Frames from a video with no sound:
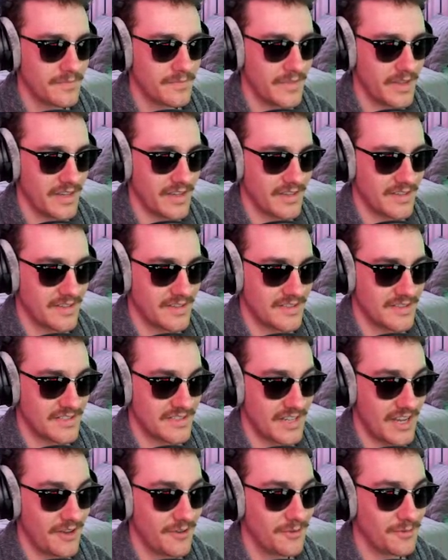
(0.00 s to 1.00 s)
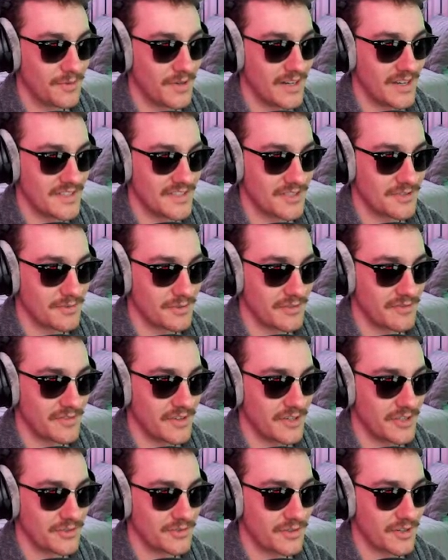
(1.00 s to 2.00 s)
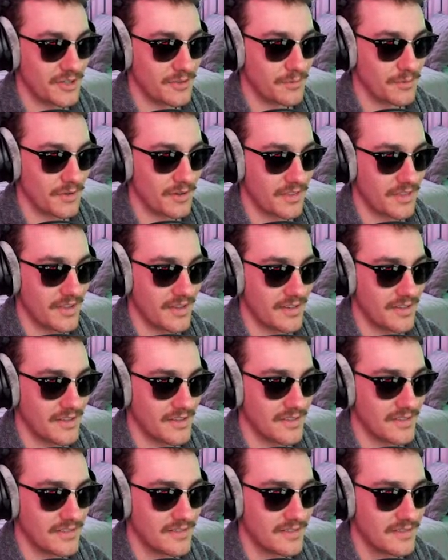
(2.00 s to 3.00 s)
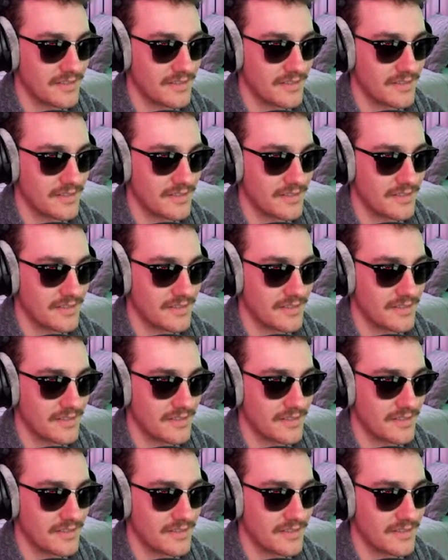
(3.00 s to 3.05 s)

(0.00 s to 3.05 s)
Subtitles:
Like, sound-wise, it's really fun to try and work that in.